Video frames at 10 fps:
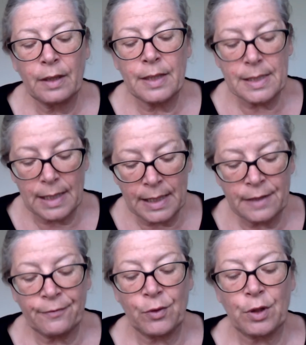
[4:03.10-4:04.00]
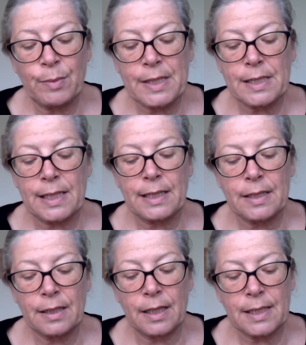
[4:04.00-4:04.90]
"There's a letter for you, Mrs.
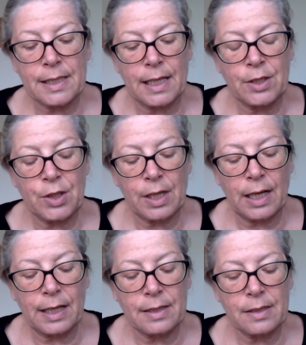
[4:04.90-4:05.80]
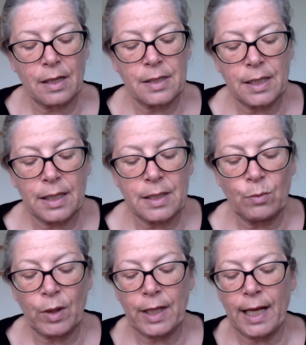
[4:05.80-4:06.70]
Linton," I said, gently inserting it in
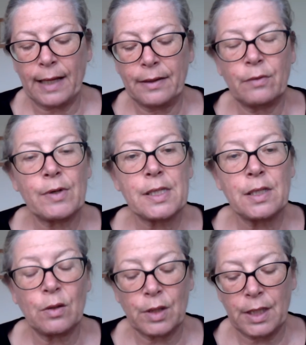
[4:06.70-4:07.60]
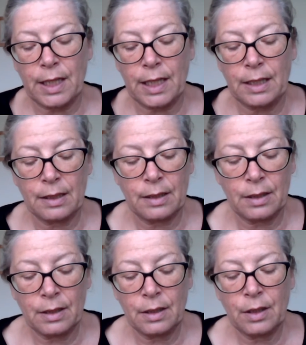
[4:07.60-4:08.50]
one hand that rested on her knee.
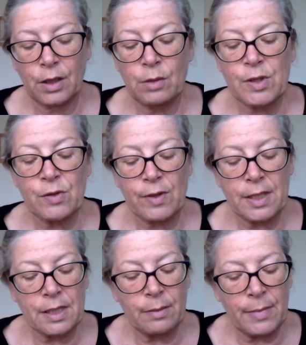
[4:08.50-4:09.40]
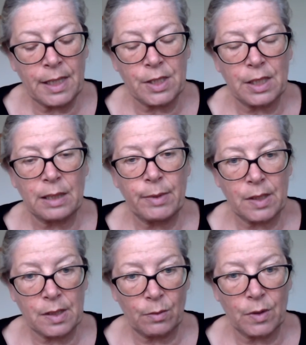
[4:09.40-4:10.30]
"You must read it immediately,
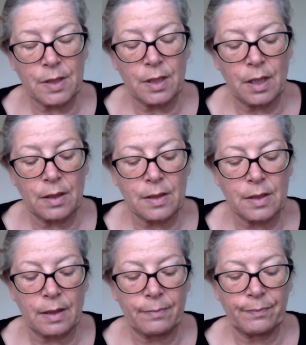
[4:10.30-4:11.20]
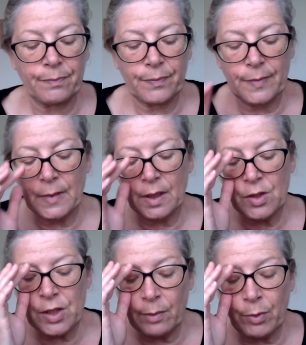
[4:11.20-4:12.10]
because it wants an answer.
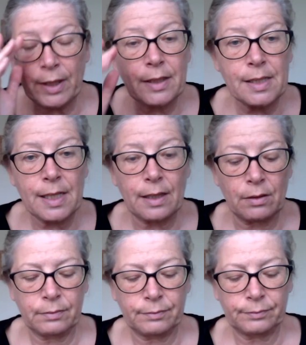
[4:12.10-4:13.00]
Shall I break the seal?"